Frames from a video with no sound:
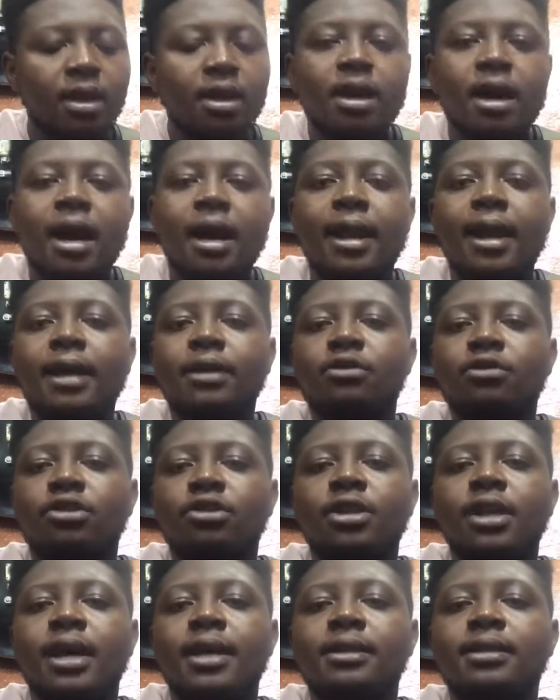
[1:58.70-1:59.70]
I like to
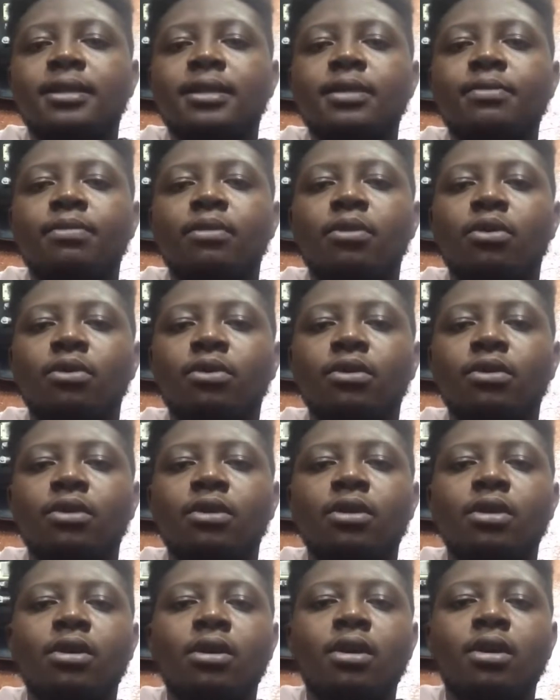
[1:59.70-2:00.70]
share a tip on
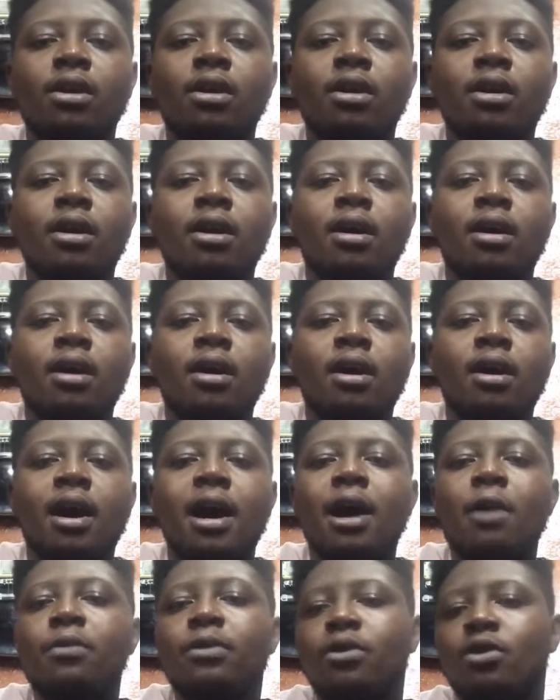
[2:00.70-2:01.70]

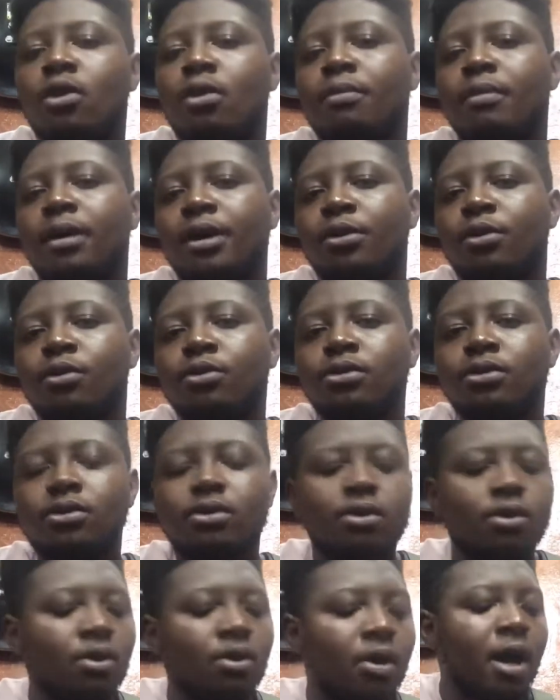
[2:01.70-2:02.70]
how we number notes,
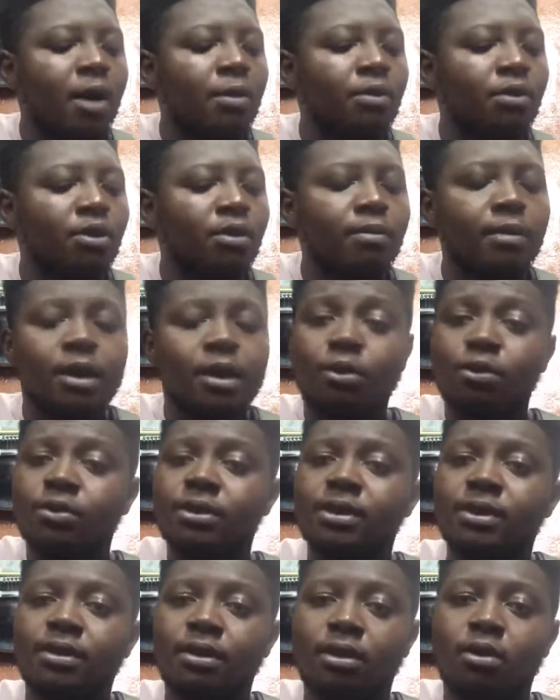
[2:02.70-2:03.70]
or we number
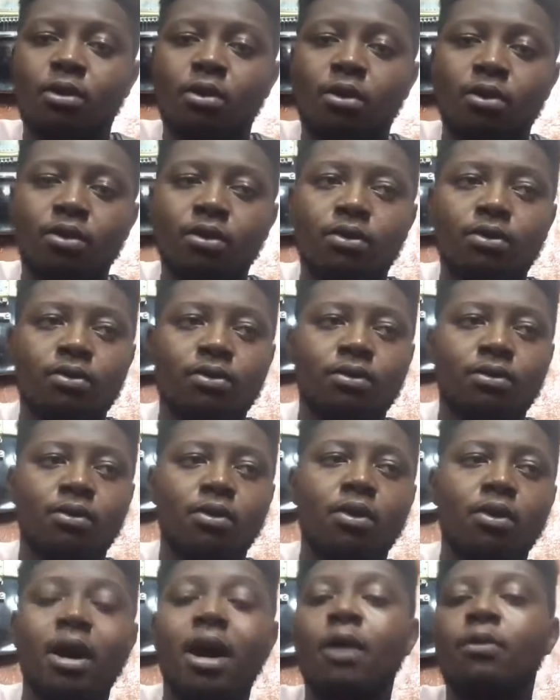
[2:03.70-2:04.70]
notes in the chord,
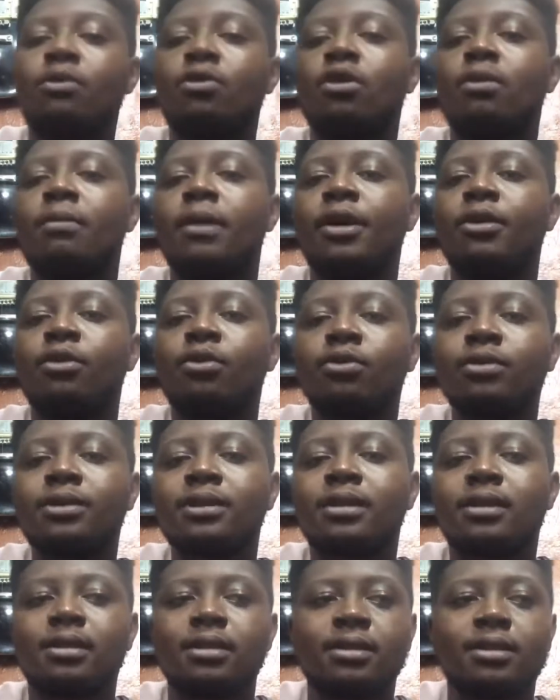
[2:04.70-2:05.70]
or how we number notes
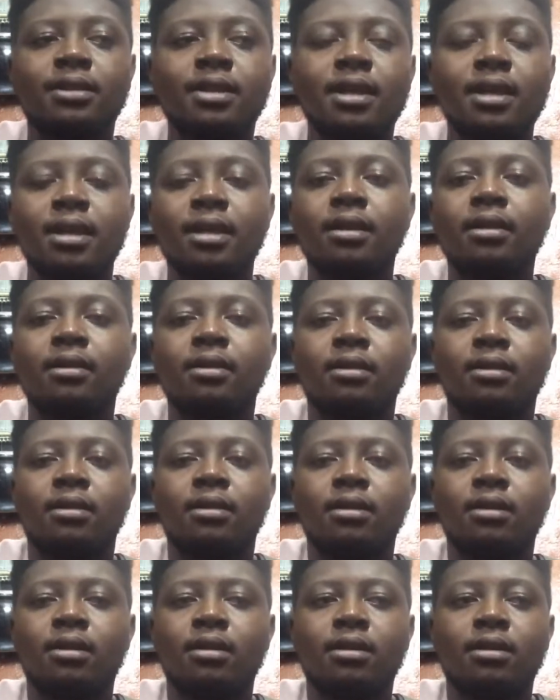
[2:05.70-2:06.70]
in the scale
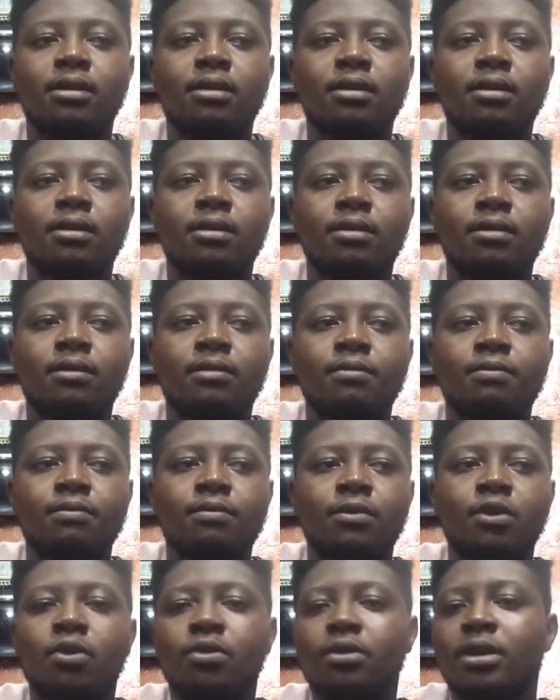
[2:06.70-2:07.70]

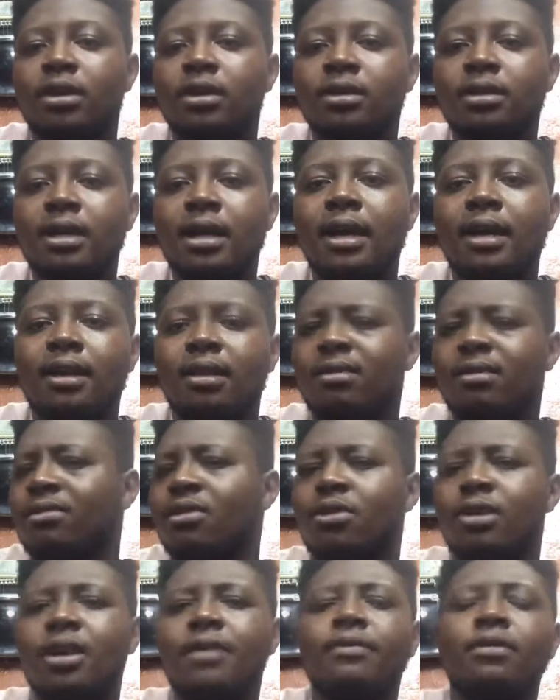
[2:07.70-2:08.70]
on the guitar and
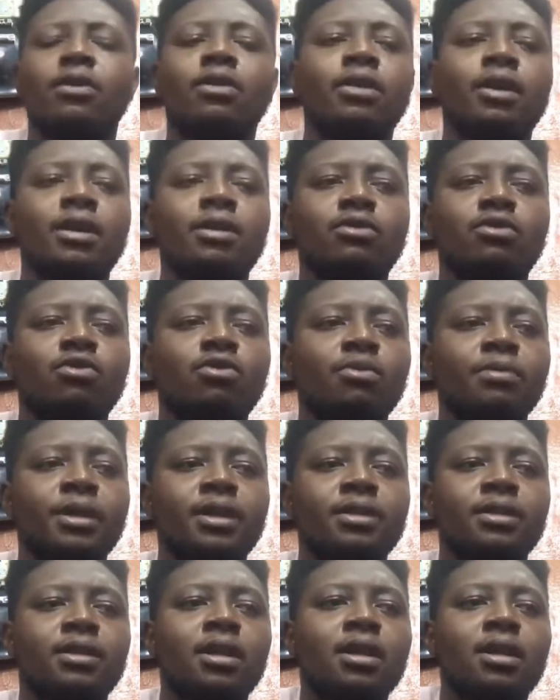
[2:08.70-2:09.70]
on every other
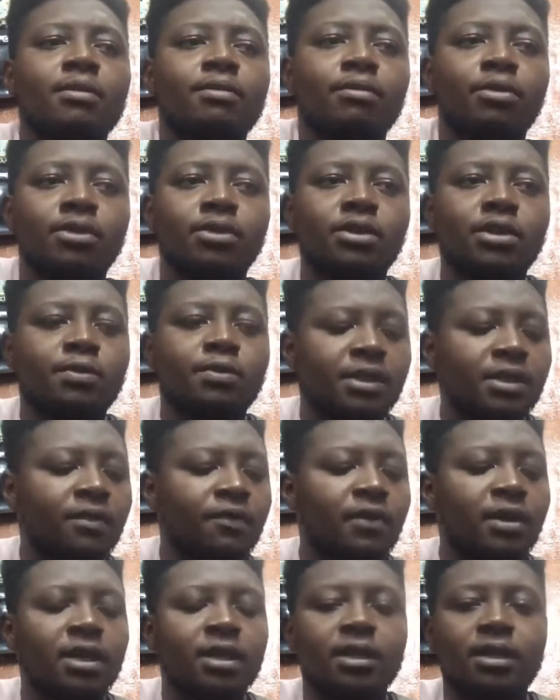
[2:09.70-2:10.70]
instrument, but
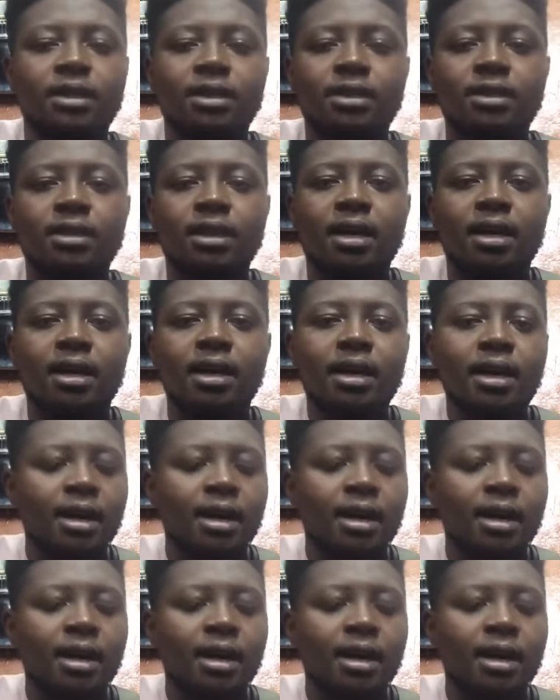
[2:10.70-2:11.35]
specifically the guitar.